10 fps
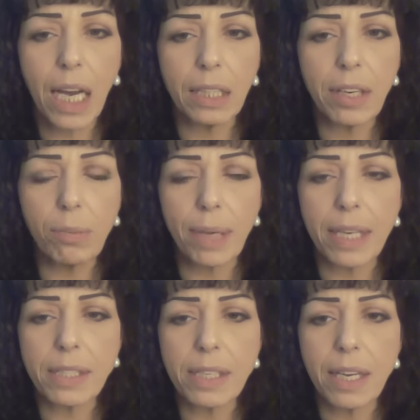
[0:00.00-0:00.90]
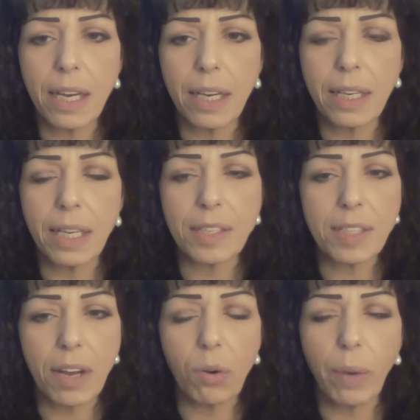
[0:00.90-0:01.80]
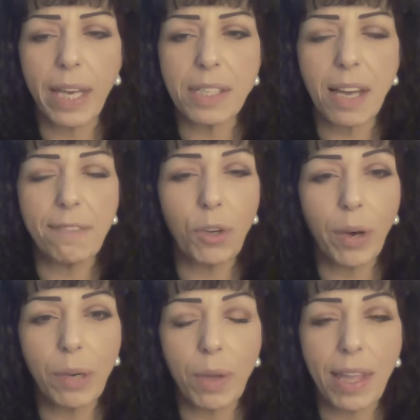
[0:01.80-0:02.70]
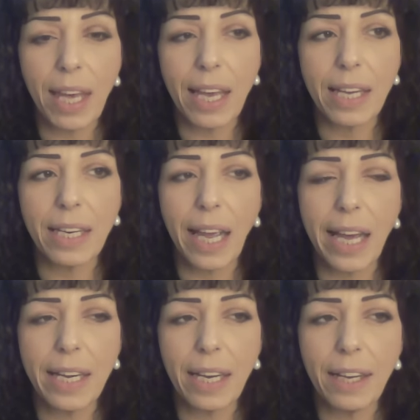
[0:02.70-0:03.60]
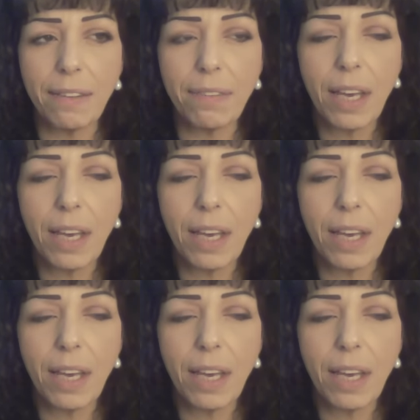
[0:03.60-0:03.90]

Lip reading: little bit in subtle ways of going within and of